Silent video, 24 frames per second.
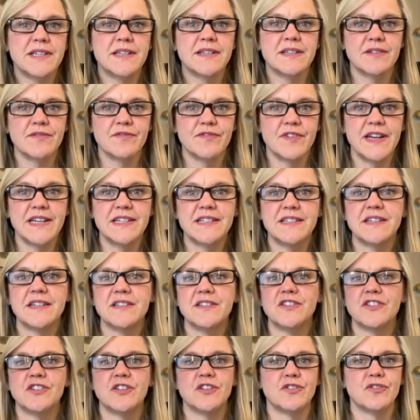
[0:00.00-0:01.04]
as
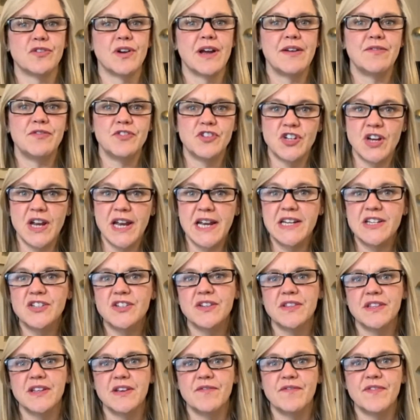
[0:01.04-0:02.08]
investors to drive change
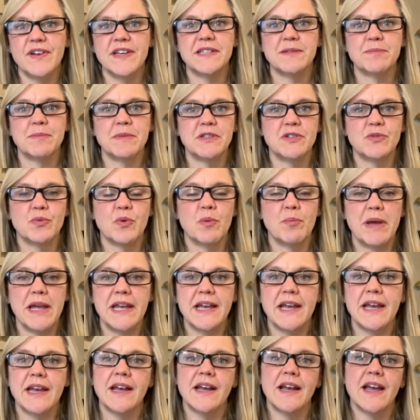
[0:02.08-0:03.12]
in the investments we're
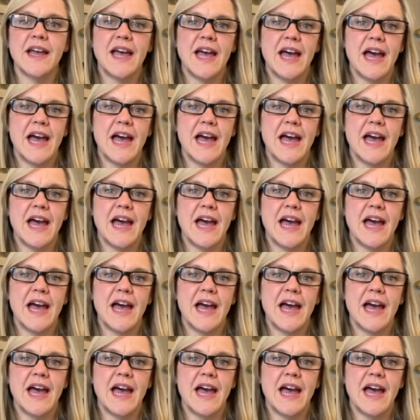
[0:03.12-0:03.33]
making